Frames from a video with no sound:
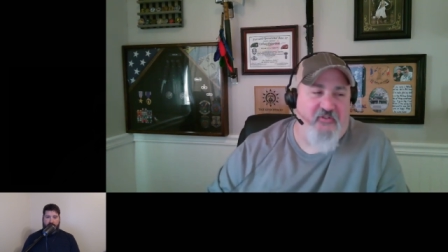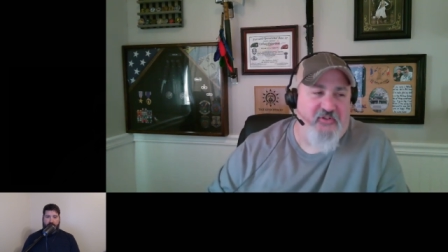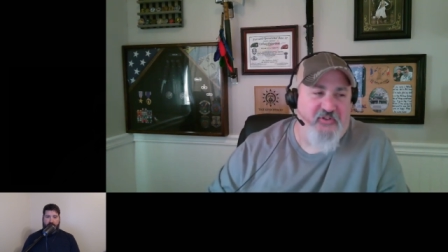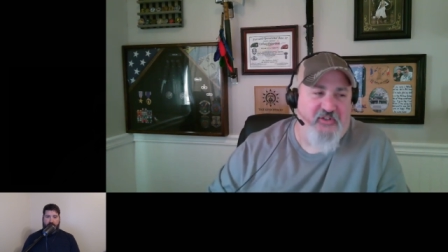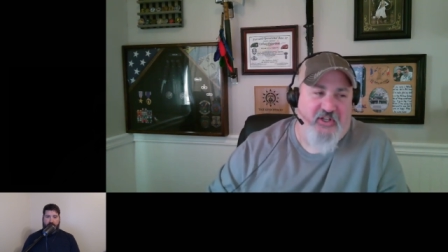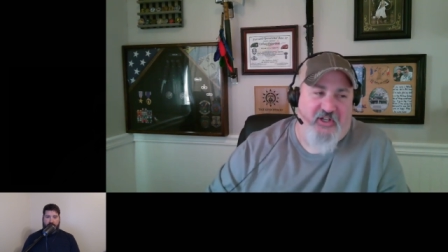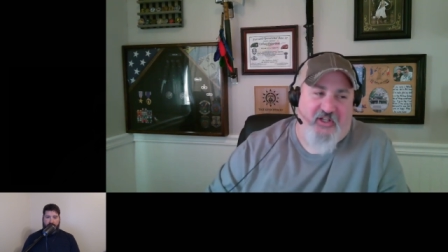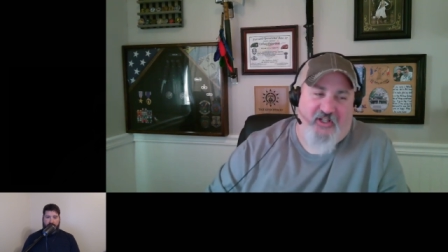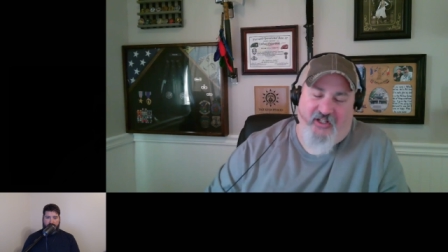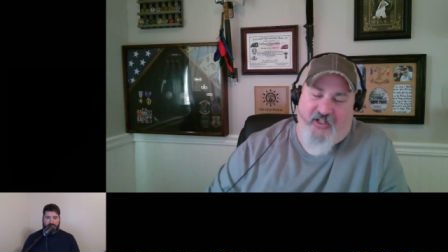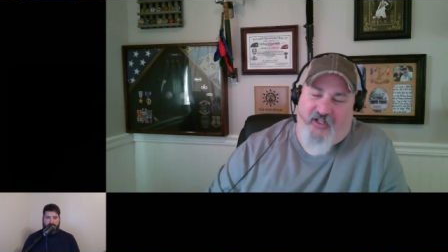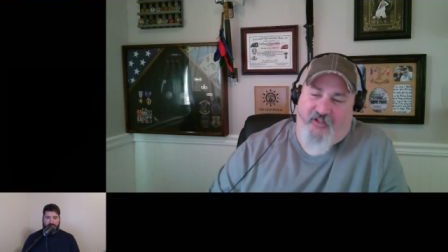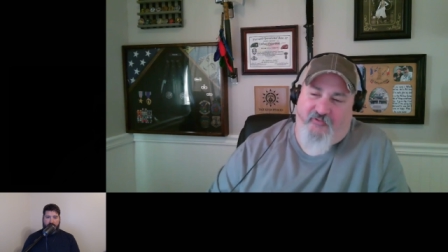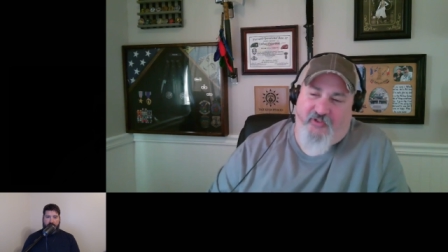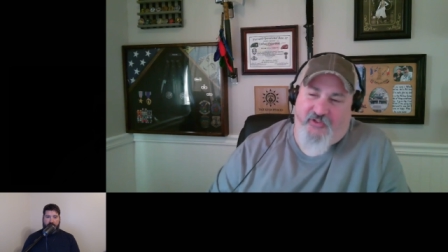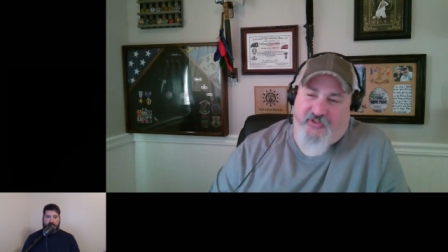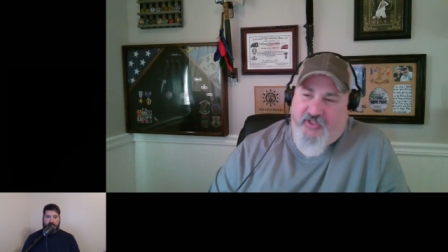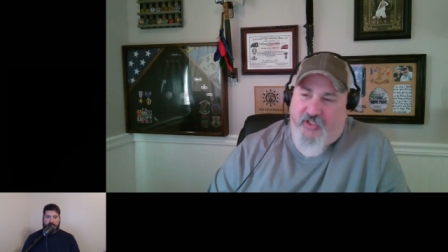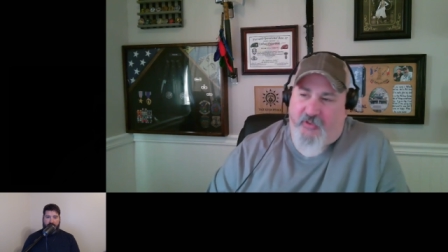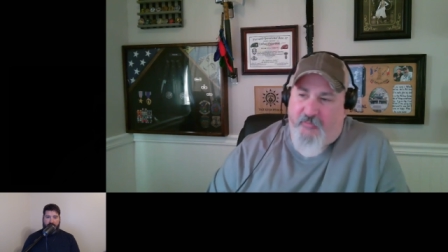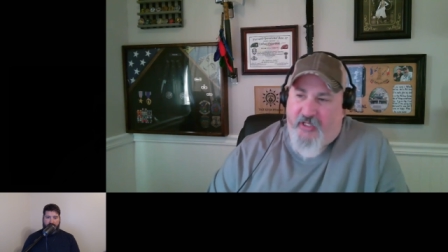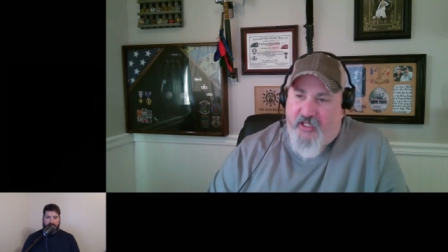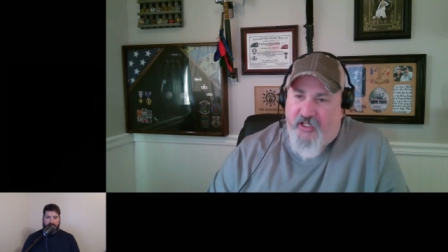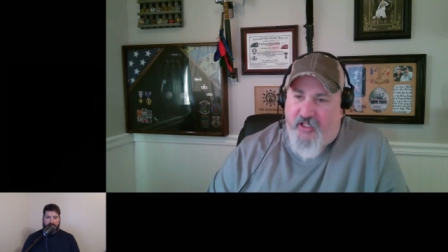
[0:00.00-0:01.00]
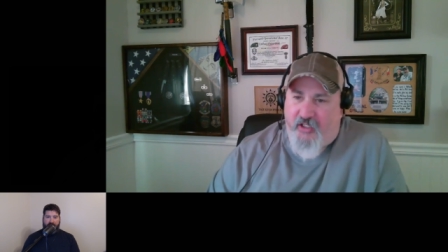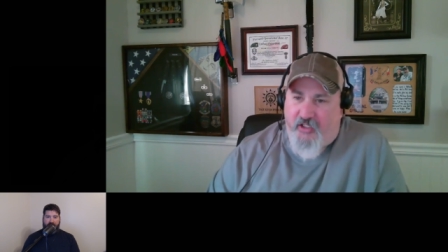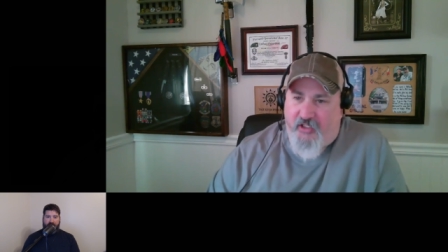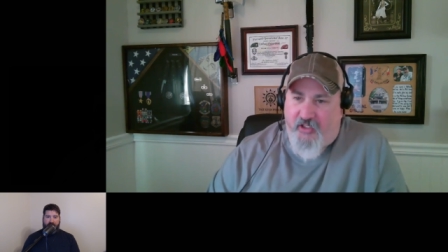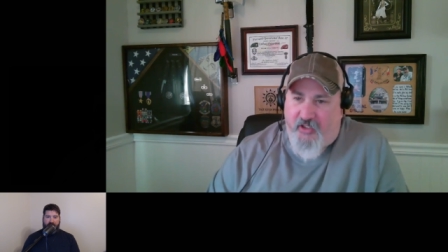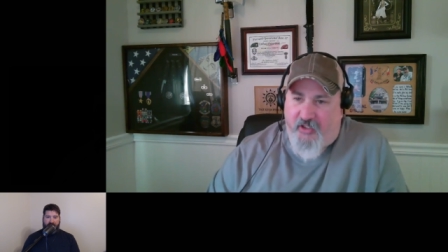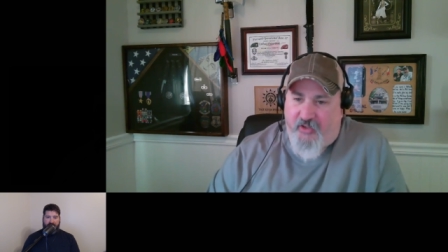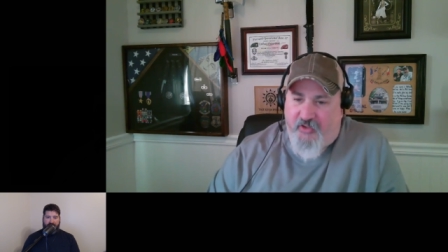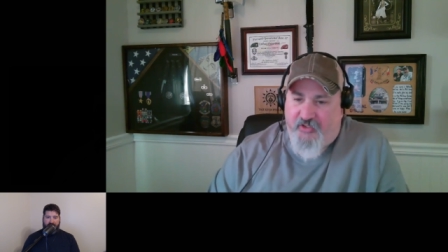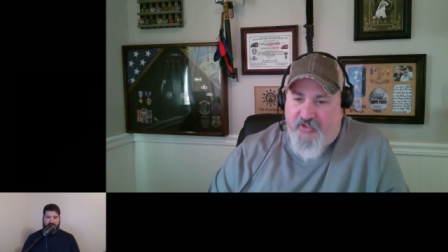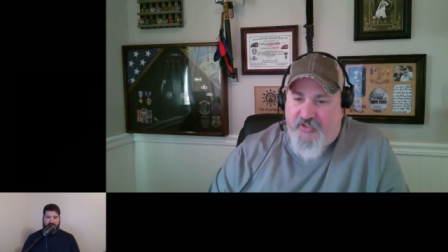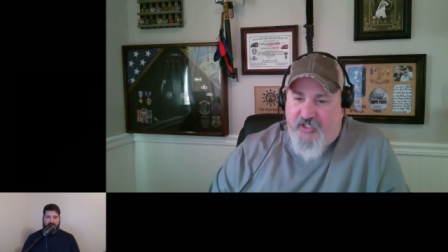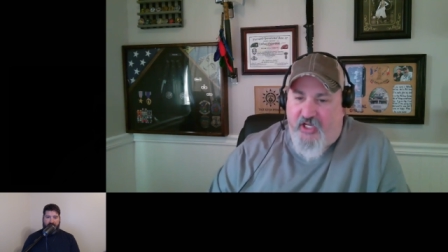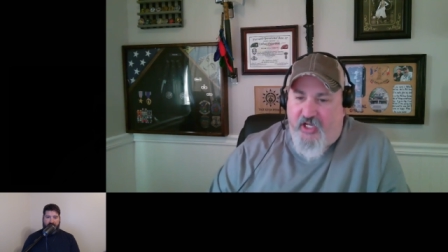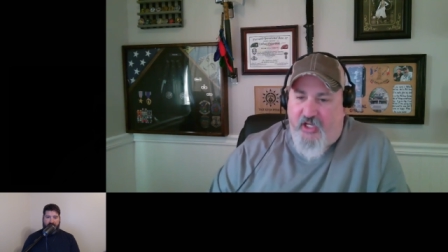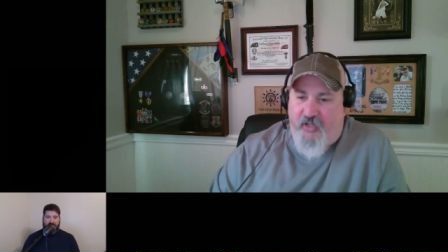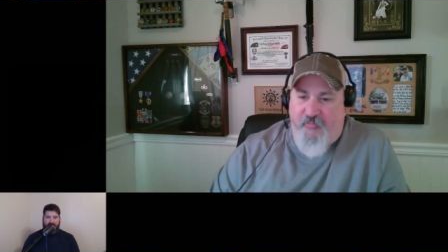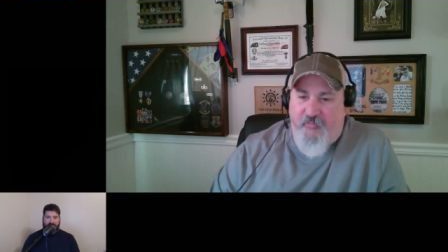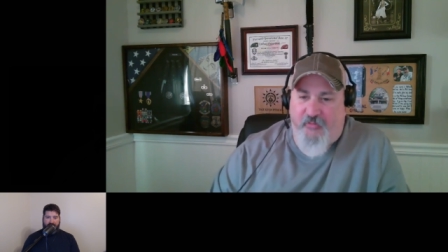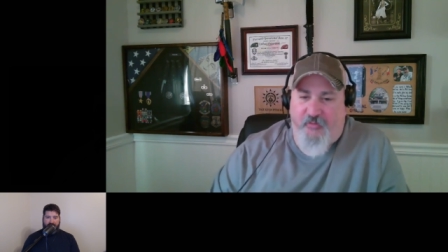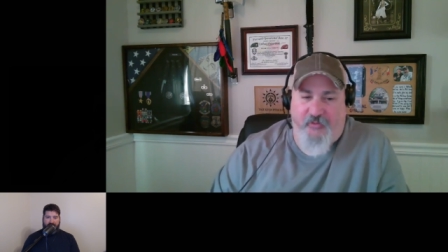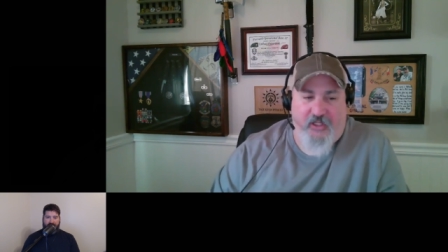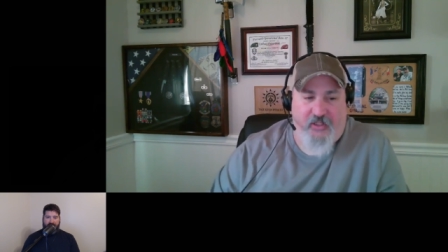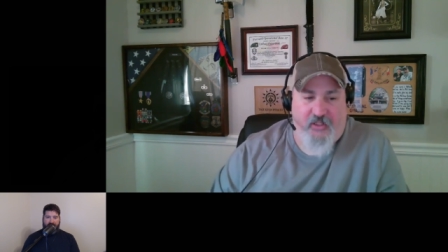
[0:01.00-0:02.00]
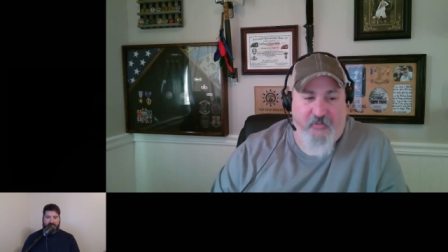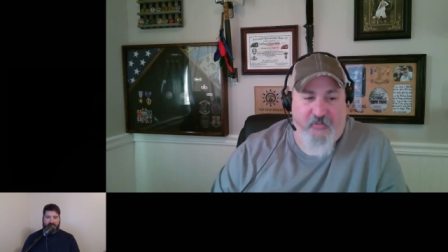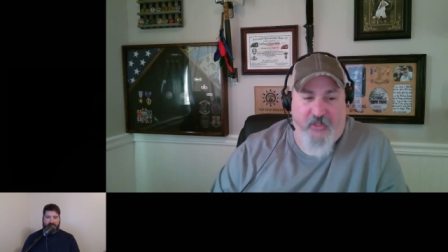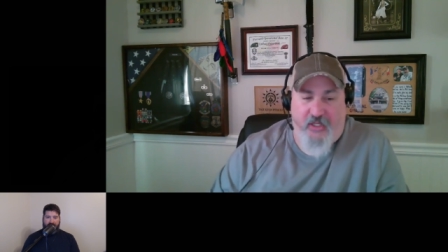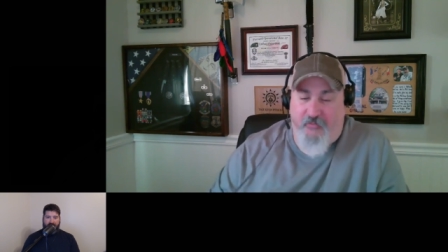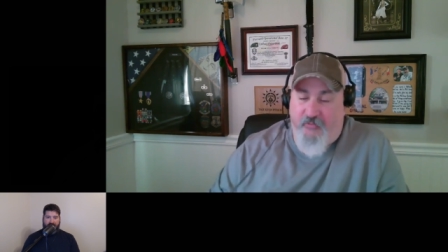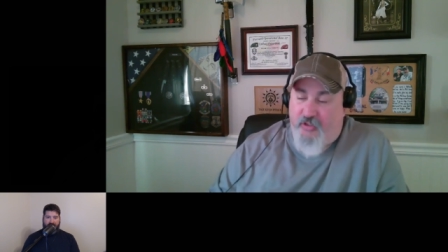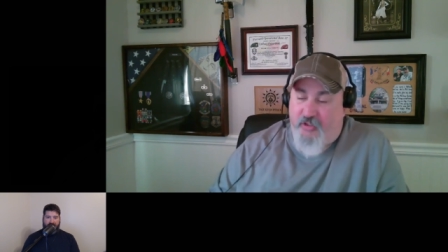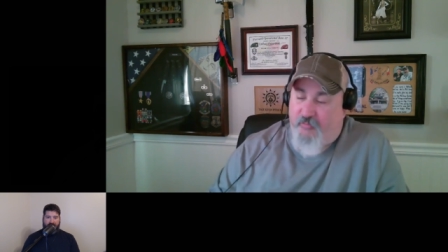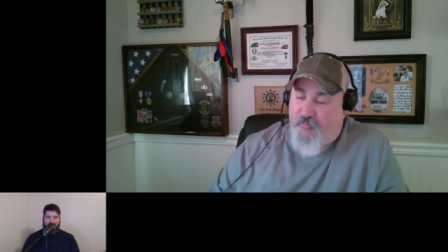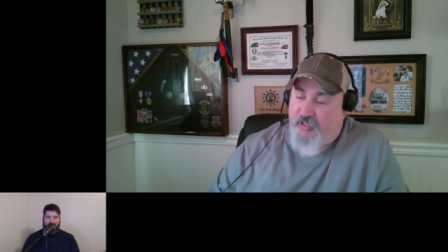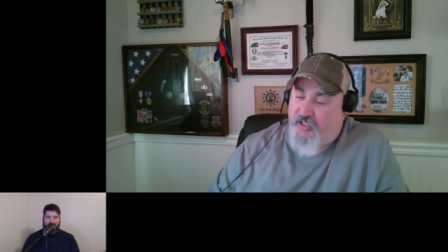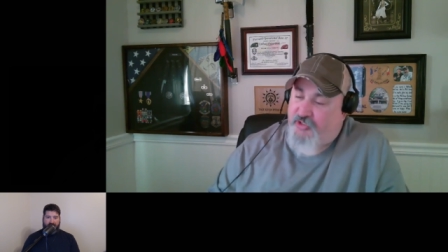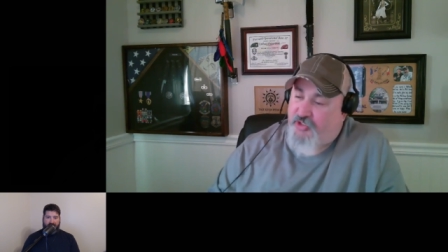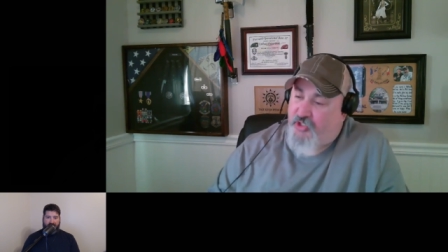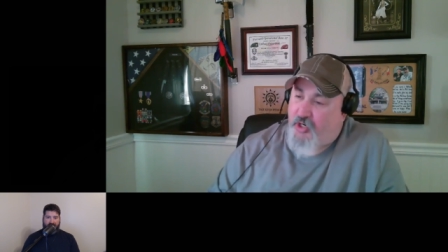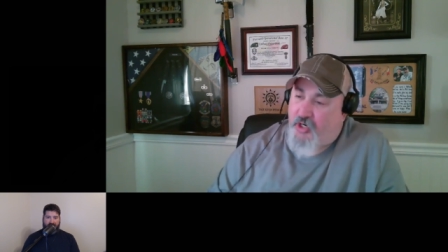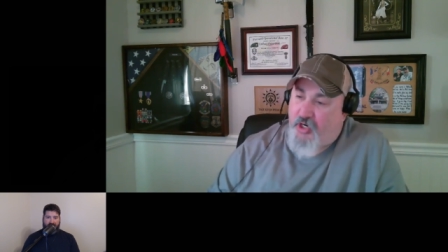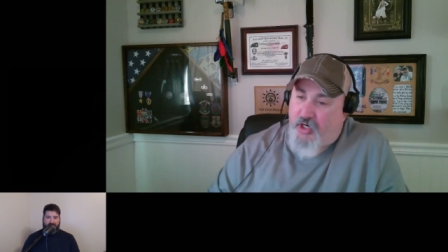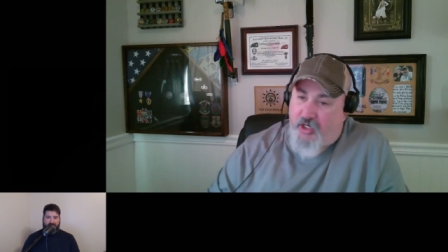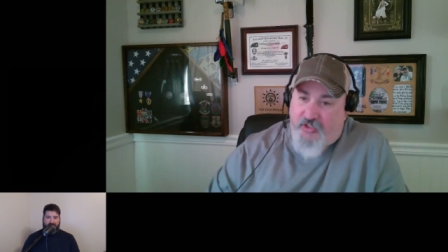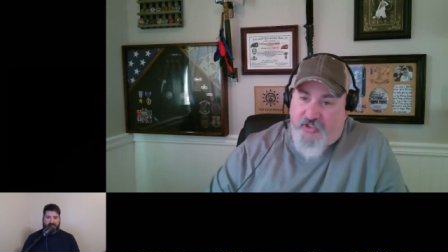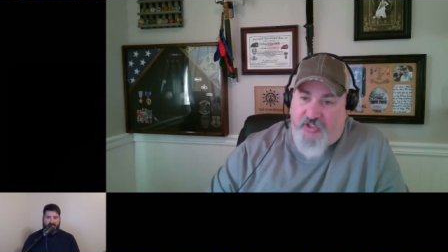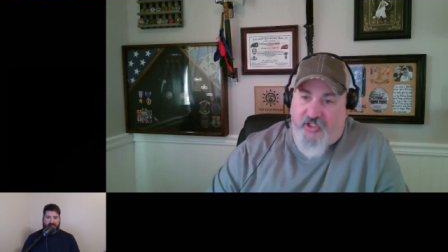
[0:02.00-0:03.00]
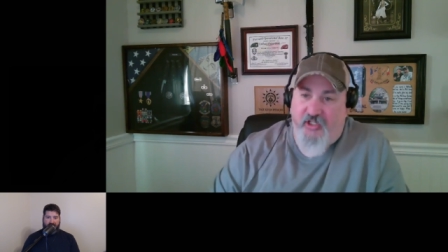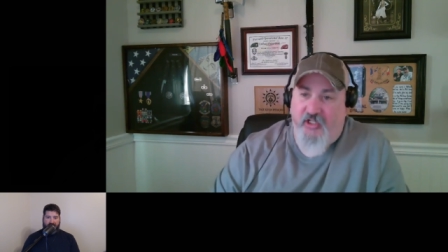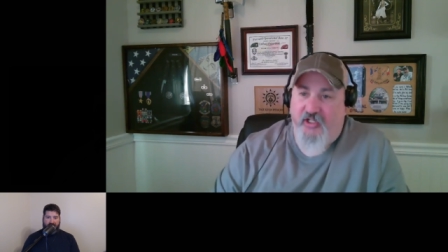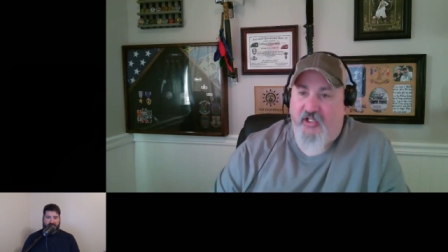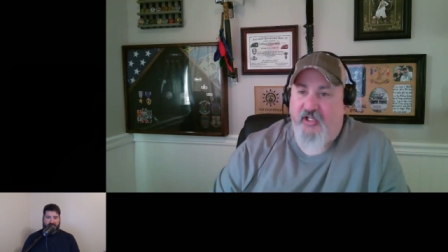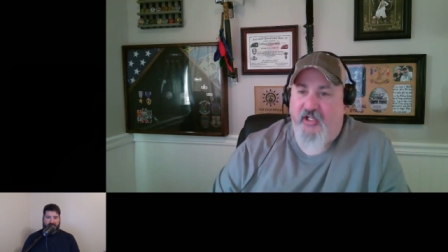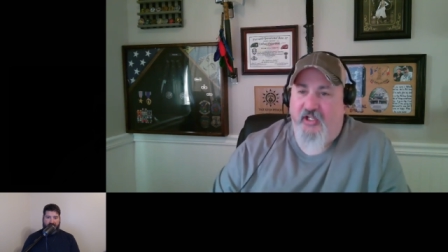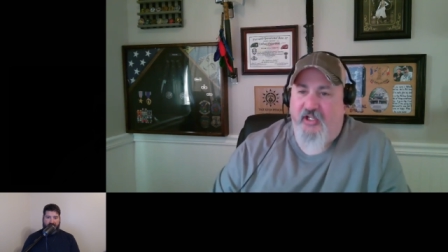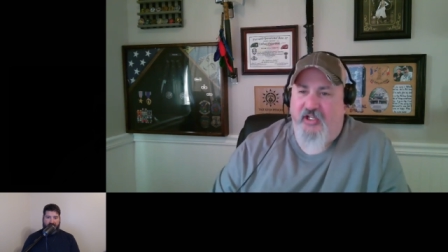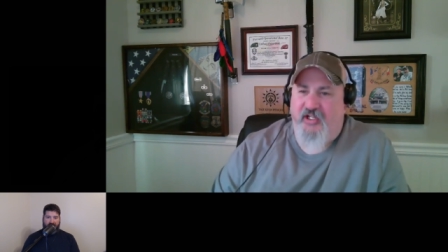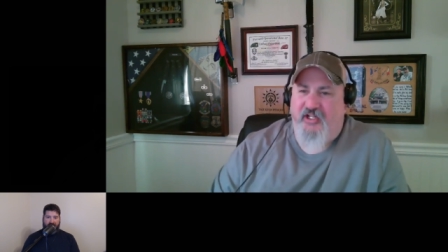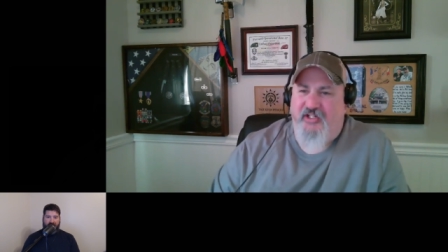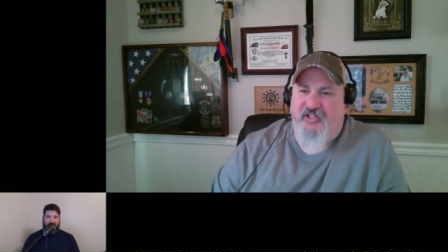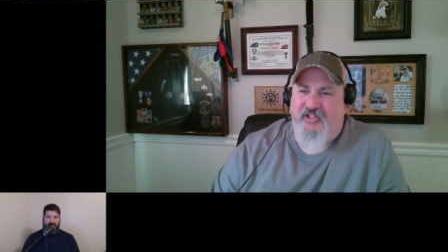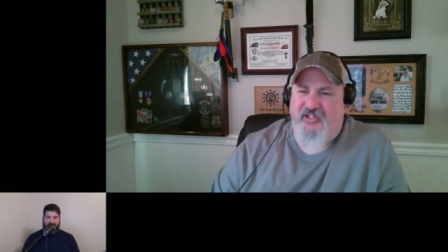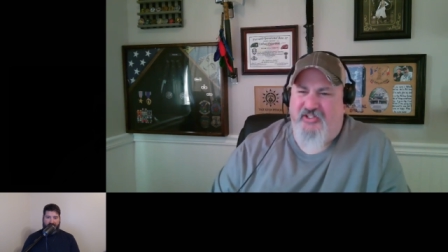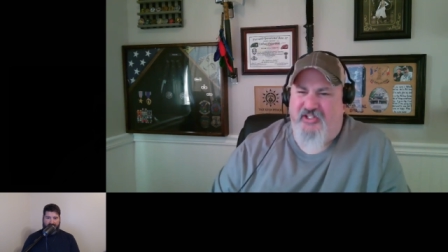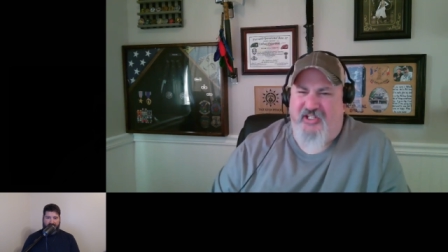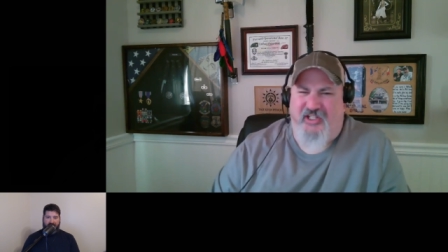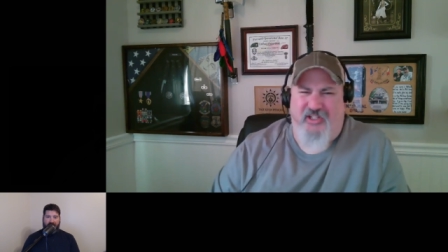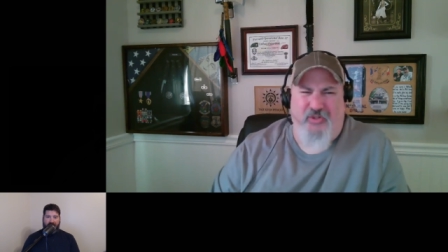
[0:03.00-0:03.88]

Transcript: tell I even tell my honey all the time. I'm like, baby, you're my charge. And she's like,